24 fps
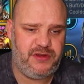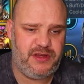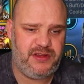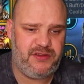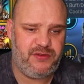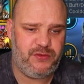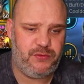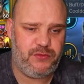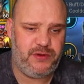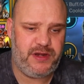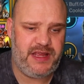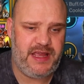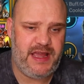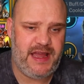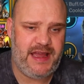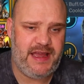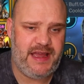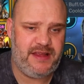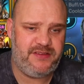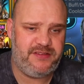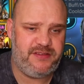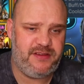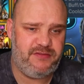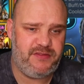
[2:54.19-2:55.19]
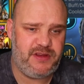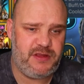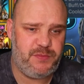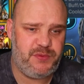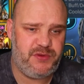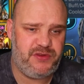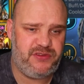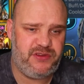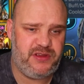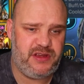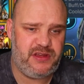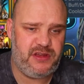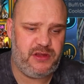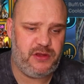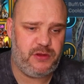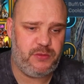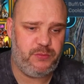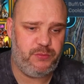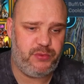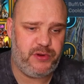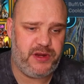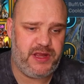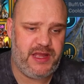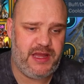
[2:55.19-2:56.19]
It's already at 70%, you can
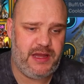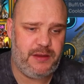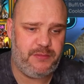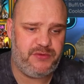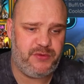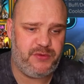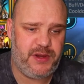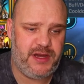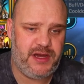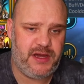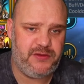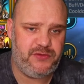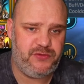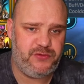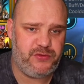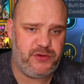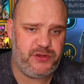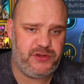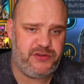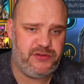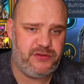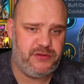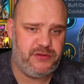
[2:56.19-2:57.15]
bring it up to 100.